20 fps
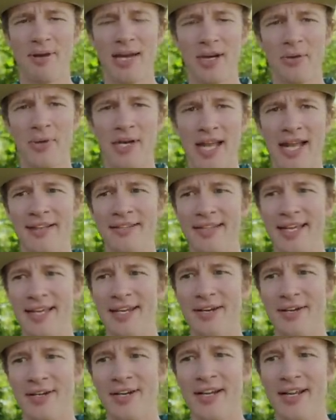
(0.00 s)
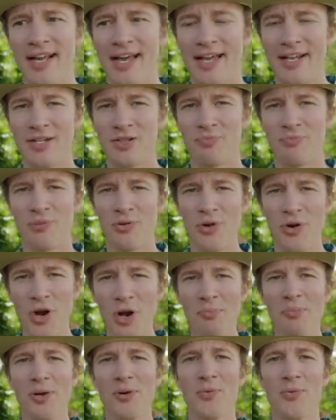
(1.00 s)
Palawan anteater and it's
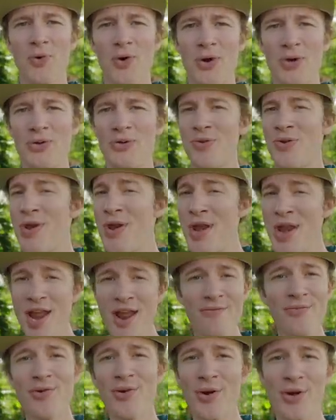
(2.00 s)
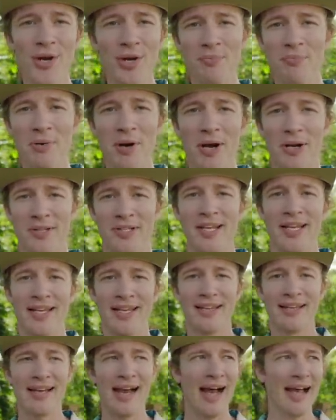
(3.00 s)
probably one you never heard about.
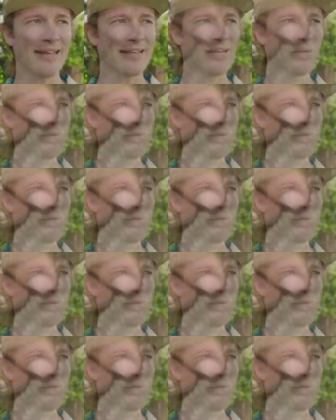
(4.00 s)
It kind